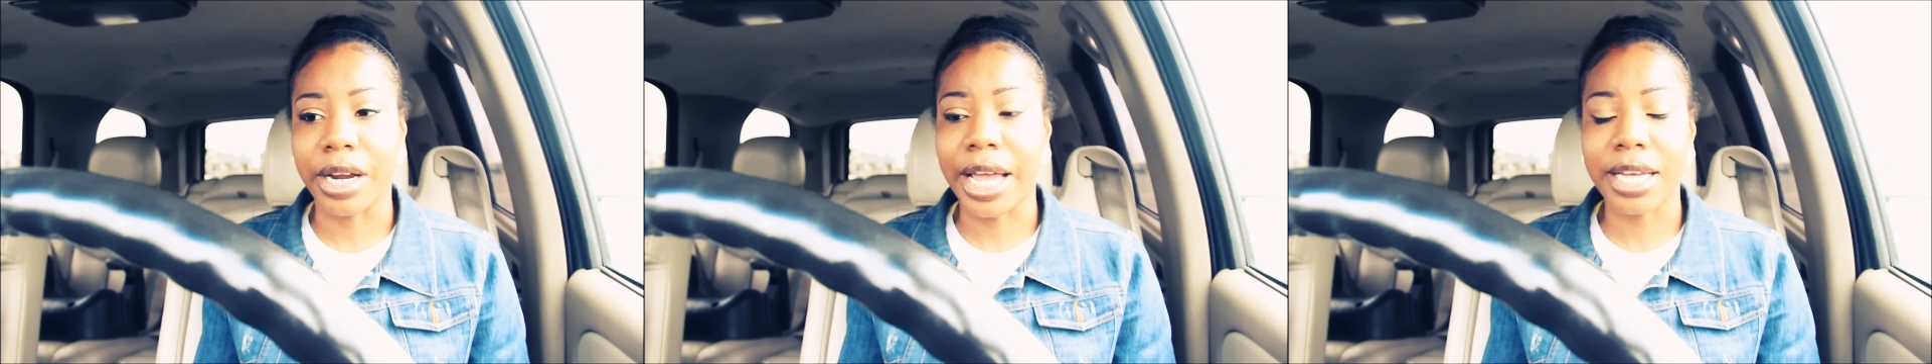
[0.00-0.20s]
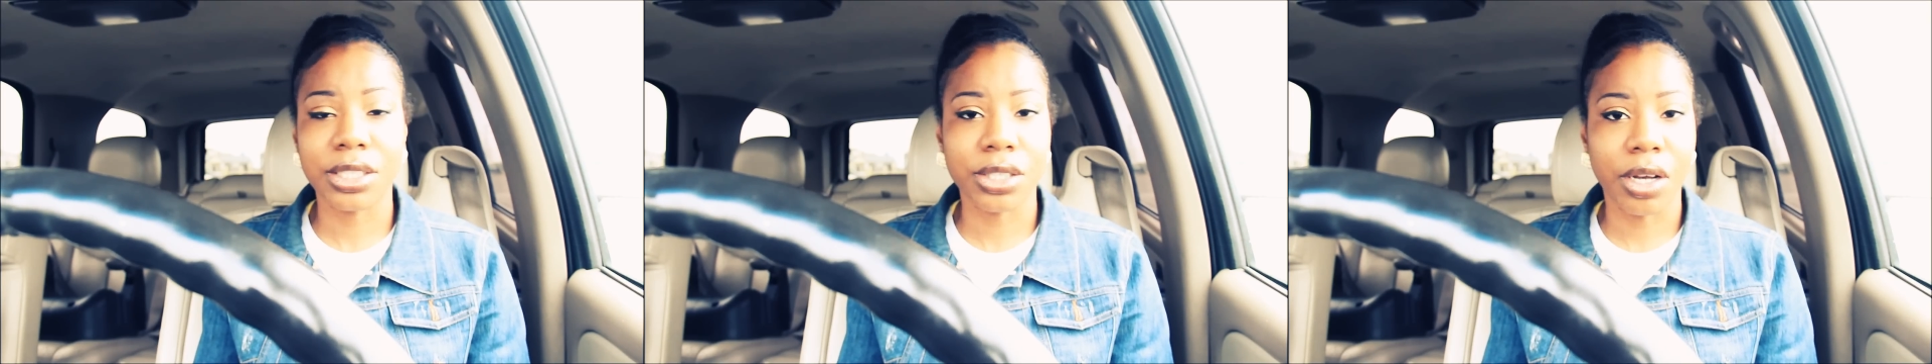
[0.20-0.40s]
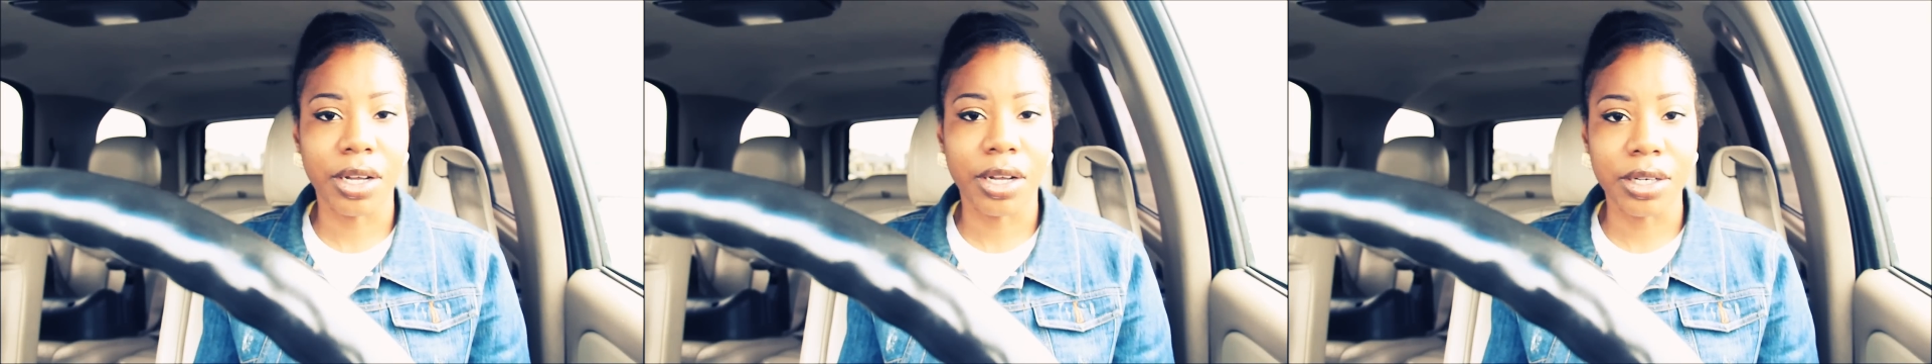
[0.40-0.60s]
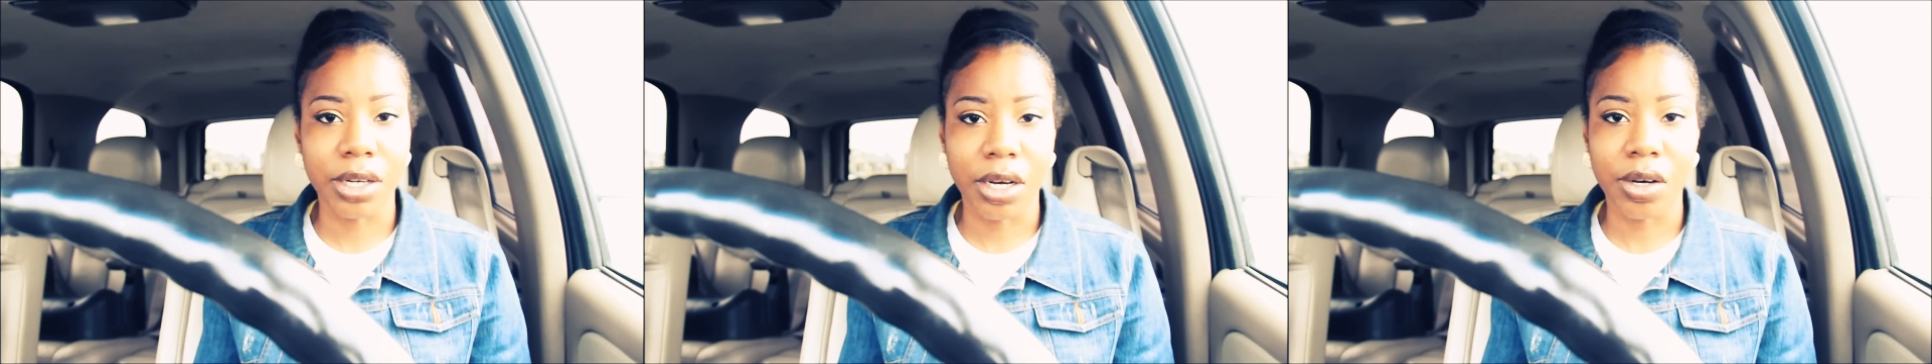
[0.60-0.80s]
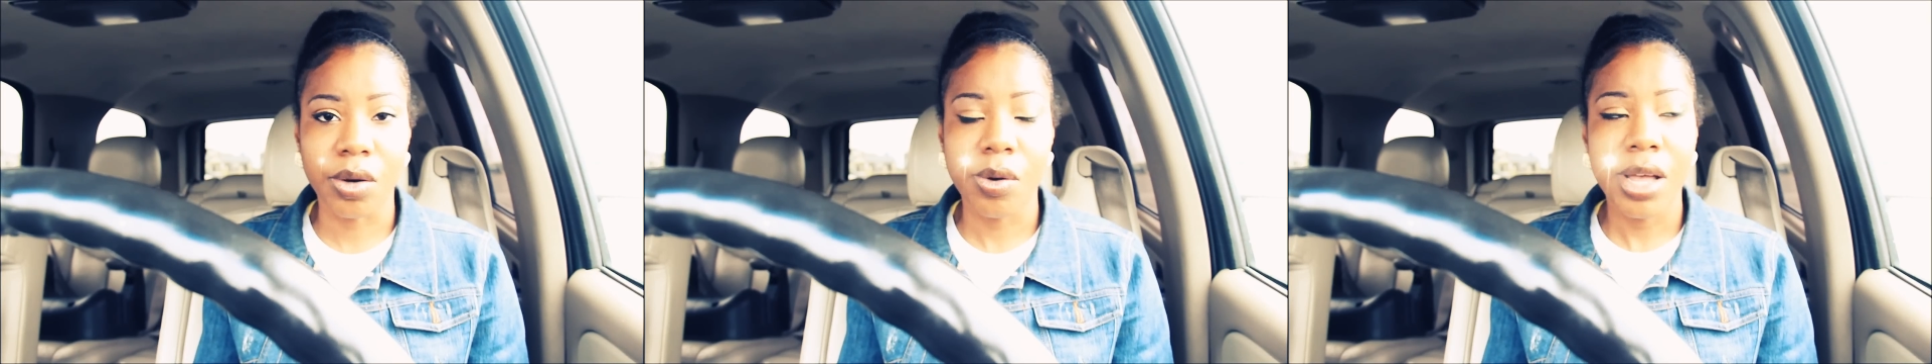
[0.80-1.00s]
as y'all
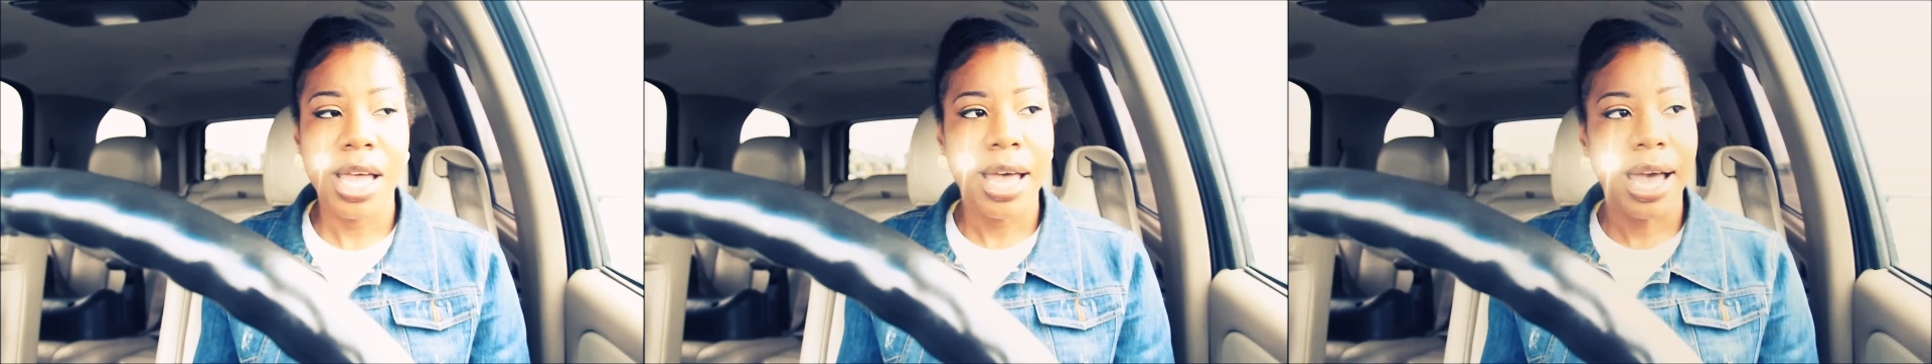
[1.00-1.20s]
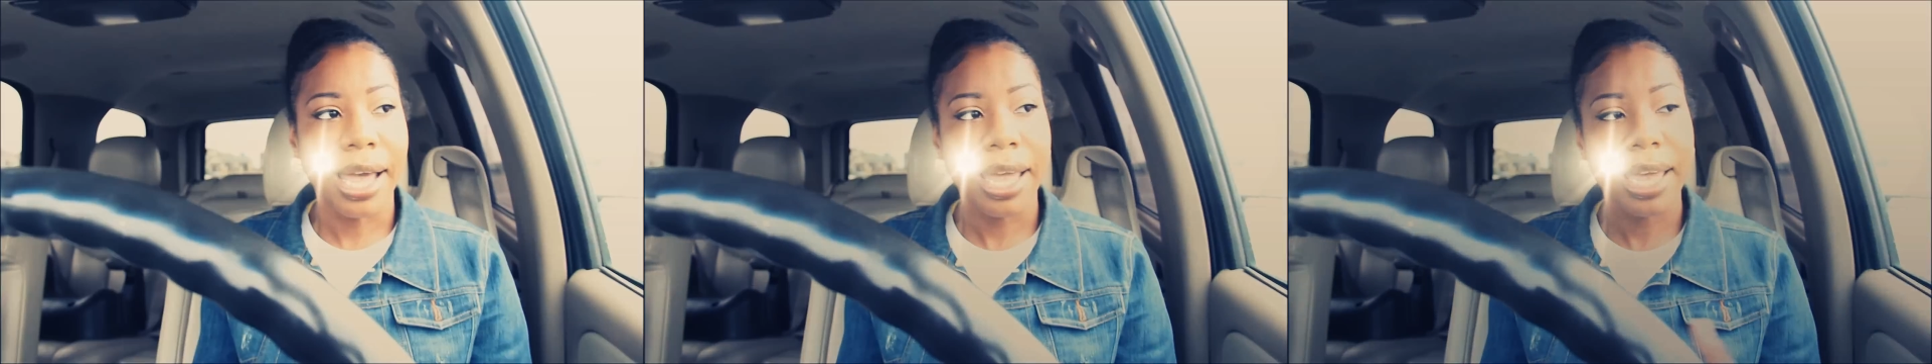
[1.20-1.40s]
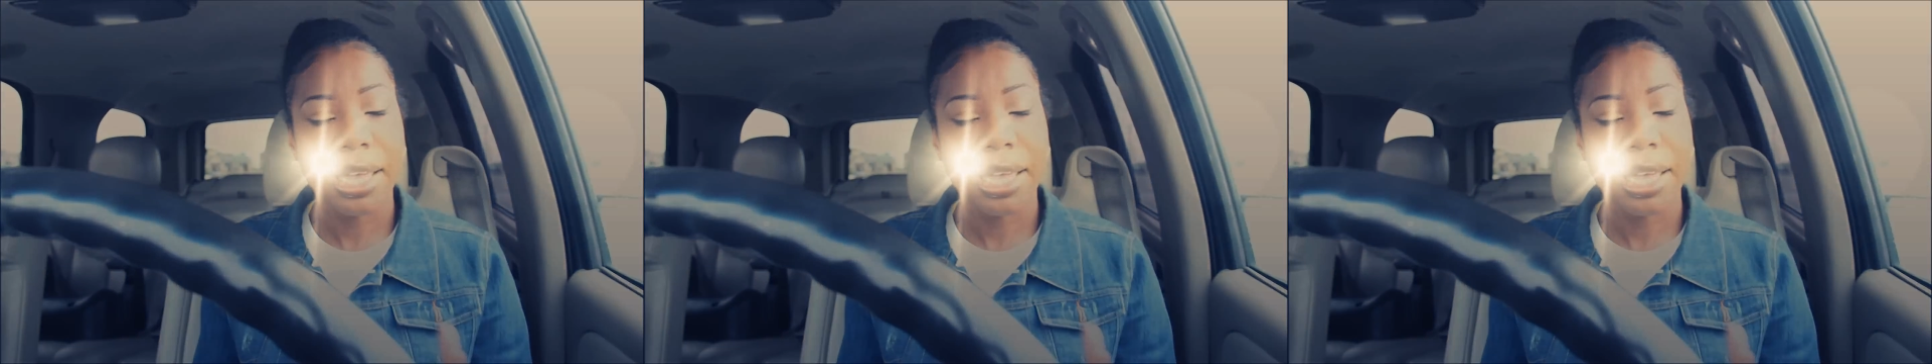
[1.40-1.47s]
know, I